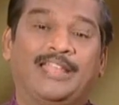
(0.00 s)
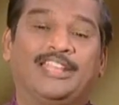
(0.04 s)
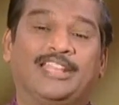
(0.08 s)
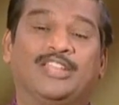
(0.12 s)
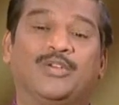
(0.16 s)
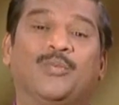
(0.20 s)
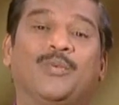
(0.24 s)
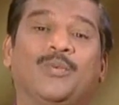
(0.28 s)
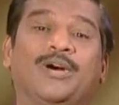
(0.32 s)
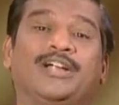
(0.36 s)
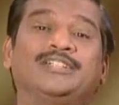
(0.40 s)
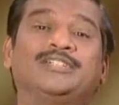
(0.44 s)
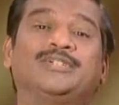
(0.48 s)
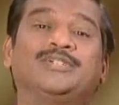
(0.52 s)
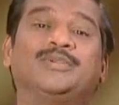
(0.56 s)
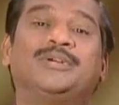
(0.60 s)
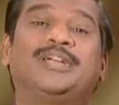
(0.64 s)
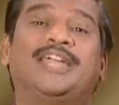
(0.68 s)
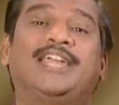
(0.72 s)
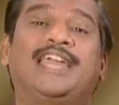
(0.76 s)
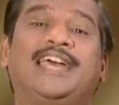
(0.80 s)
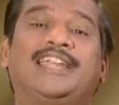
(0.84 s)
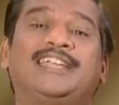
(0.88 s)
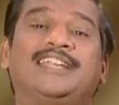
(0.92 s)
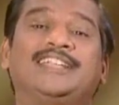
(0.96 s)
And the one who
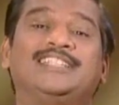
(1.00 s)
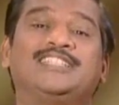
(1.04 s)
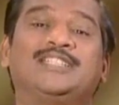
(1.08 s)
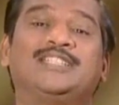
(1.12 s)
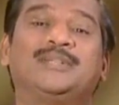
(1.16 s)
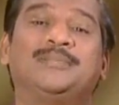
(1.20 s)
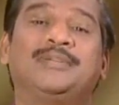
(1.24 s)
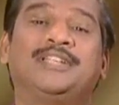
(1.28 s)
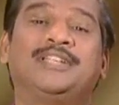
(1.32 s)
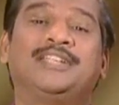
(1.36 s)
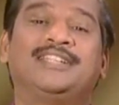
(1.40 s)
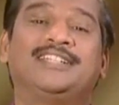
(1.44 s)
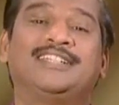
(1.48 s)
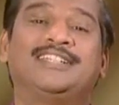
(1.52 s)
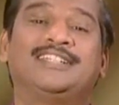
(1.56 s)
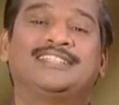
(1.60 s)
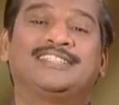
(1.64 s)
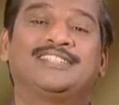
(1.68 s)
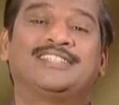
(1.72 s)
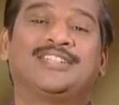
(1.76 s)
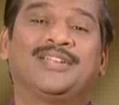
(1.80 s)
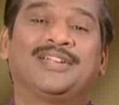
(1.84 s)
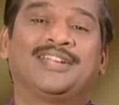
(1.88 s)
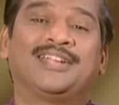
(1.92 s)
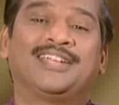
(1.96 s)
carries him in
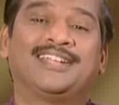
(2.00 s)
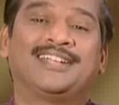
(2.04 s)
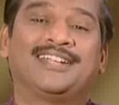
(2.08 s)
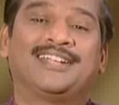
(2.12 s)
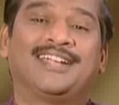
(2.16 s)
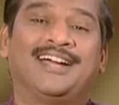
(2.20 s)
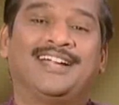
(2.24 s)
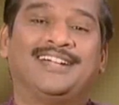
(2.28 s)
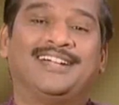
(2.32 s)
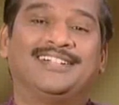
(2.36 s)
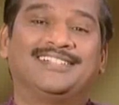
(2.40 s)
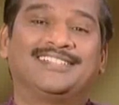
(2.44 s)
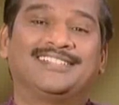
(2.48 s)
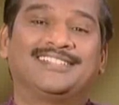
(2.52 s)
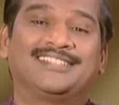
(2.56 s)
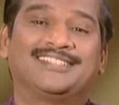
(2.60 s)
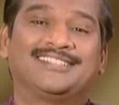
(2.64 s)
his or her heart.